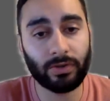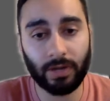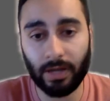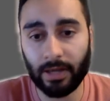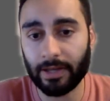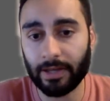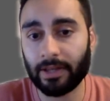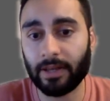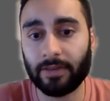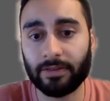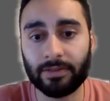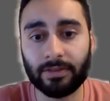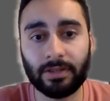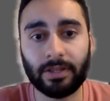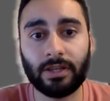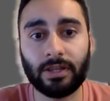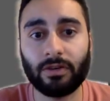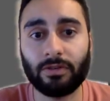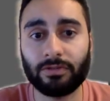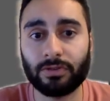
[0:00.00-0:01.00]
any other
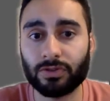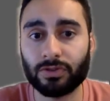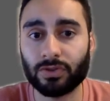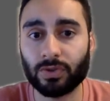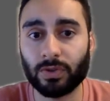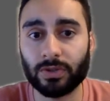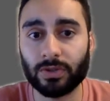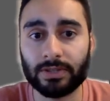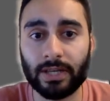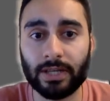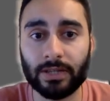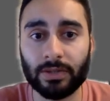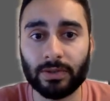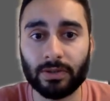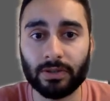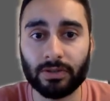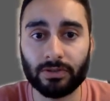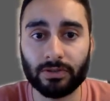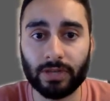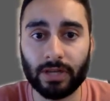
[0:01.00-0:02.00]
key of your choice that you
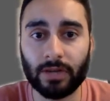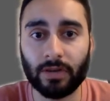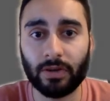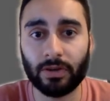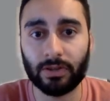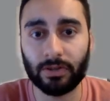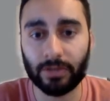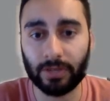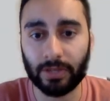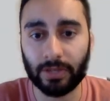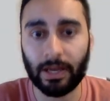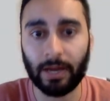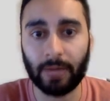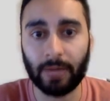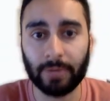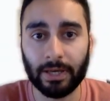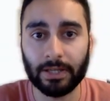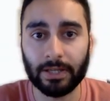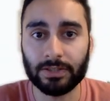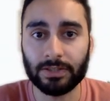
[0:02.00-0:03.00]
can create on your account
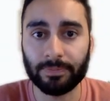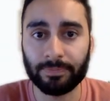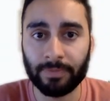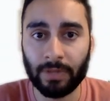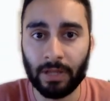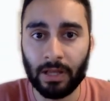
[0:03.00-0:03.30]
page.